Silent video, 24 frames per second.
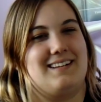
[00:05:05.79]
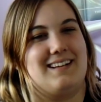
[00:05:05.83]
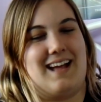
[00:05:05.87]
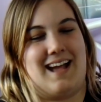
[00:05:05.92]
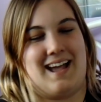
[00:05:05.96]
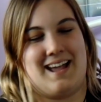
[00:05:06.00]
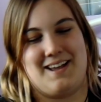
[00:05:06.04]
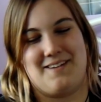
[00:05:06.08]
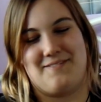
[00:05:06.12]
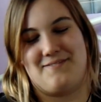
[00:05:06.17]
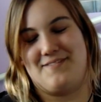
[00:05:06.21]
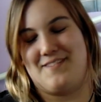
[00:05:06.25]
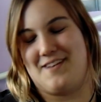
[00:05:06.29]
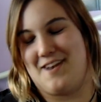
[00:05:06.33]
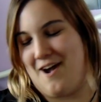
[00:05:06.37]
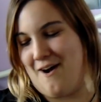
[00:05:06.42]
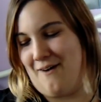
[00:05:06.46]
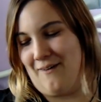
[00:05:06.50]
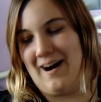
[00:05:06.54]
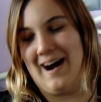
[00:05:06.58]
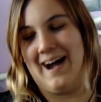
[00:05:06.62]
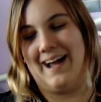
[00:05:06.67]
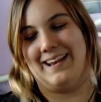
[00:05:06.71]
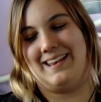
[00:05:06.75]
I have
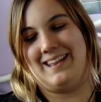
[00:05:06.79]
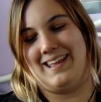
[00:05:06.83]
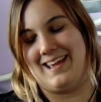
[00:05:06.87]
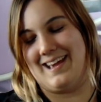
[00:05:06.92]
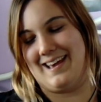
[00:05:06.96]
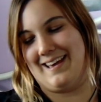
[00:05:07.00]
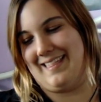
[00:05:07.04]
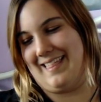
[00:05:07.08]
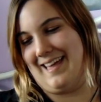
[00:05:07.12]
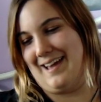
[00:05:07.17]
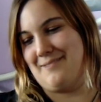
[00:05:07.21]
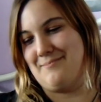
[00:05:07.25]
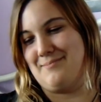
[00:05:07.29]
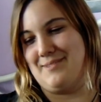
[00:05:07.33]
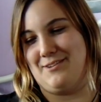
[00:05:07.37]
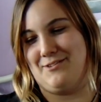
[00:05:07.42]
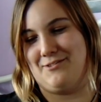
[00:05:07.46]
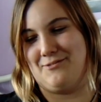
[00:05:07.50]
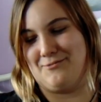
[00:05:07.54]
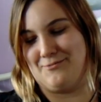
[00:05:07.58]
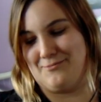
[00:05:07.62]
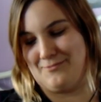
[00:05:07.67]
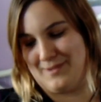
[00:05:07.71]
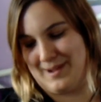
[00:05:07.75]
no idea. That'd be
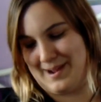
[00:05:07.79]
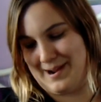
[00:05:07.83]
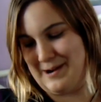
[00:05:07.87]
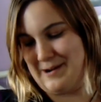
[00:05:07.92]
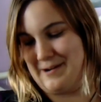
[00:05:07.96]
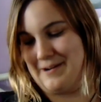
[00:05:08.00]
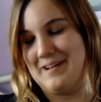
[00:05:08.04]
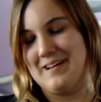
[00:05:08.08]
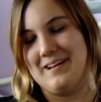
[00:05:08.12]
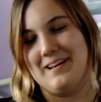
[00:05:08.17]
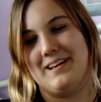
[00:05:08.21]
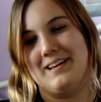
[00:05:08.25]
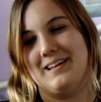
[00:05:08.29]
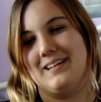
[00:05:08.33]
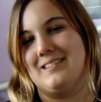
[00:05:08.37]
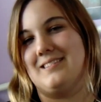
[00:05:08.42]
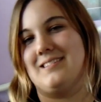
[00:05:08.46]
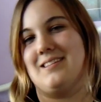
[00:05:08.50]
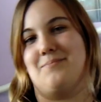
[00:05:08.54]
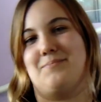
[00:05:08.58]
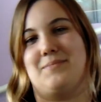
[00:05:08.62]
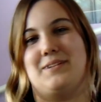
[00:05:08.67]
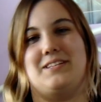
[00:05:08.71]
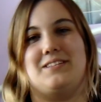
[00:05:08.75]
weird.
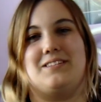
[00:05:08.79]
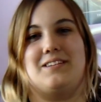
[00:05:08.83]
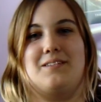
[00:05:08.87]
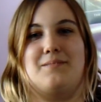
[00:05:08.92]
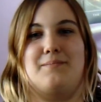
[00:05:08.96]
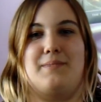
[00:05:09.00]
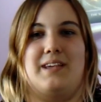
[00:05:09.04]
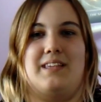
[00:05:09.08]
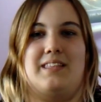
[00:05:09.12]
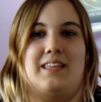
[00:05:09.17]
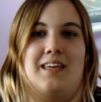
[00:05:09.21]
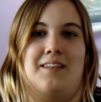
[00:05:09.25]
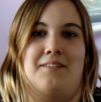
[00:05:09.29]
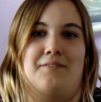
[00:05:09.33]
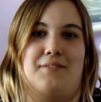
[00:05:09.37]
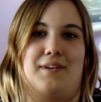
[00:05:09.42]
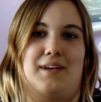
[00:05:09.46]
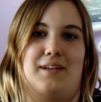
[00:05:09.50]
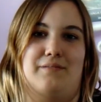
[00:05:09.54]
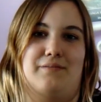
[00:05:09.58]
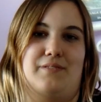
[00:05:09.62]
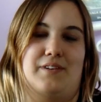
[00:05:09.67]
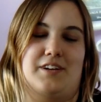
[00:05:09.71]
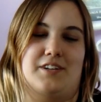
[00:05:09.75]
Somebody's gonna make that a
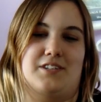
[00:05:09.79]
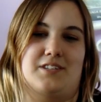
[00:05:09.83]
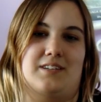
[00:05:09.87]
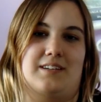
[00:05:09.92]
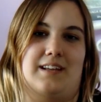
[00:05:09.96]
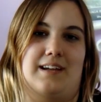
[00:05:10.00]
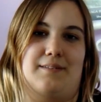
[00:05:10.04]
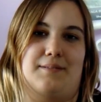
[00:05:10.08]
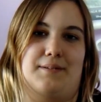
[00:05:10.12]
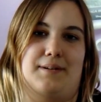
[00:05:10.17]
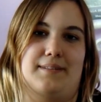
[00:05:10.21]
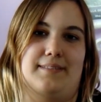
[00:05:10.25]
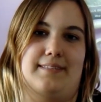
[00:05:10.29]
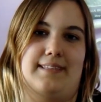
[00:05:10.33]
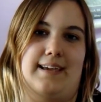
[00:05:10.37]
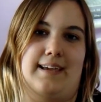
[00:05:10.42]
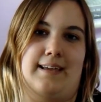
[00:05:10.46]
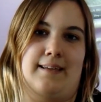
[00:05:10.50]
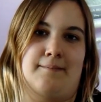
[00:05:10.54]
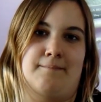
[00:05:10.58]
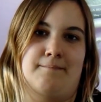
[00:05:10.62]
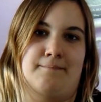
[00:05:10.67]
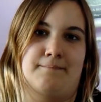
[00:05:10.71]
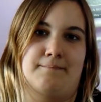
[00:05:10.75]
fan fiction now, aren't
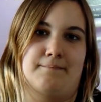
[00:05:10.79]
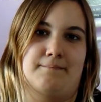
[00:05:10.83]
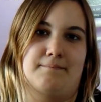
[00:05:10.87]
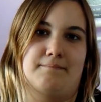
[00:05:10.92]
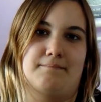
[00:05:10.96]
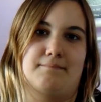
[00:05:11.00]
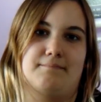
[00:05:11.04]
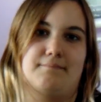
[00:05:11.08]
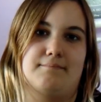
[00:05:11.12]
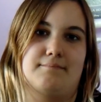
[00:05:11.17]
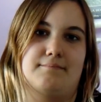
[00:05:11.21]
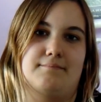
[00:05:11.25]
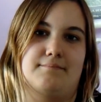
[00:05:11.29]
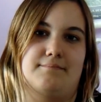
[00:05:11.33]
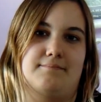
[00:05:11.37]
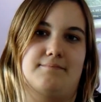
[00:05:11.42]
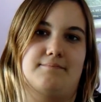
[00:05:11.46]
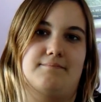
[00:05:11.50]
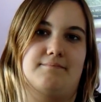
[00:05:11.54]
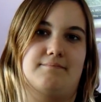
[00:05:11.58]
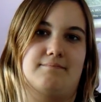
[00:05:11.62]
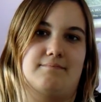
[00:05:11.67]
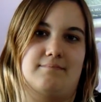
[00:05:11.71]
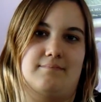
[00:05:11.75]
they?
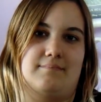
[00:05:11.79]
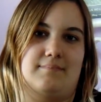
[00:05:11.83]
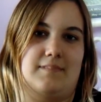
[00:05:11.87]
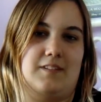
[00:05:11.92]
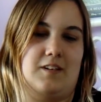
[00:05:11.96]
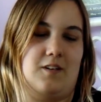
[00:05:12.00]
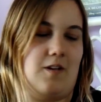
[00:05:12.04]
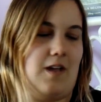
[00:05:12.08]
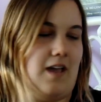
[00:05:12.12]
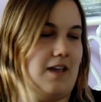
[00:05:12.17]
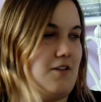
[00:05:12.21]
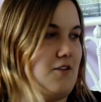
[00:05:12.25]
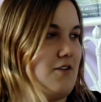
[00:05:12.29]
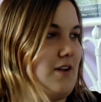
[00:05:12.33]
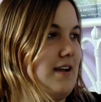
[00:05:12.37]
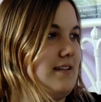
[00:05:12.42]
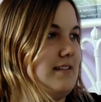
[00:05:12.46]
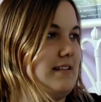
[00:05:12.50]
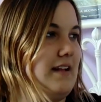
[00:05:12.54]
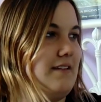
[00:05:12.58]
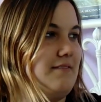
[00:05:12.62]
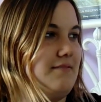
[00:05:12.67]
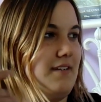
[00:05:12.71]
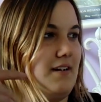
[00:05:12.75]
Okay, you
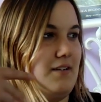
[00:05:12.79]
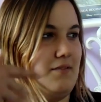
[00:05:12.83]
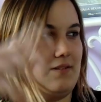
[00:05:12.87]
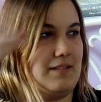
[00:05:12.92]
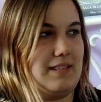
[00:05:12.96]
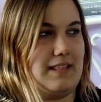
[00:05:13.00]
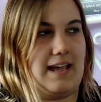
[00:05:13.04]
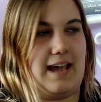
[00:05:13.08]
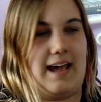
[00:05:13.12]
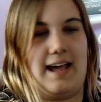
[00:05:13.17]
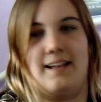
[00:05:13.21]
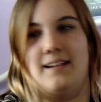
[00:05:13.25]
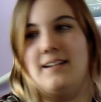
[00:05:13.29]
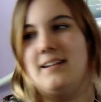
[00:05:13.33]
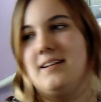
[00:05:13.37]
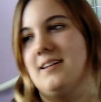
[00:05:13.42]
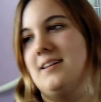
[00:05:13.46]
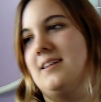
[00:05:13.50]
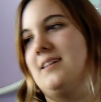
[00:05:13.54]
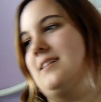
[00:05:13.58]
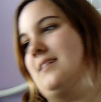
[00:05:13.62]
guys have fun with that.